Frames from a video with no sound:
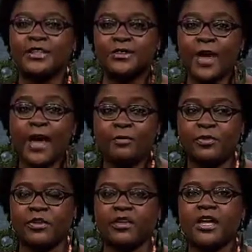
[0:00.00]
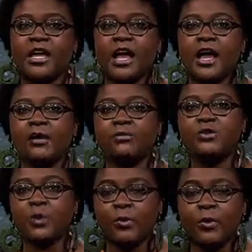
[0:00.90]
that to happen
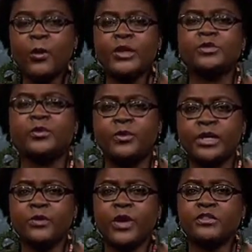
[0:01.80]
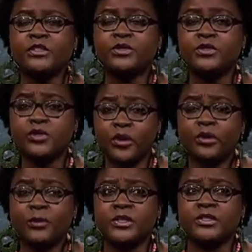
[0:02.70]
to our poets. We really wanted to
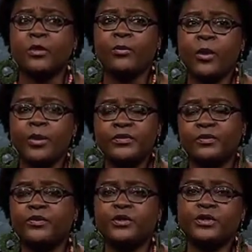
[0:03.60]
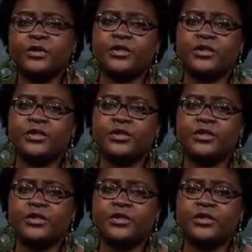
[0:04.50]
document our poets for future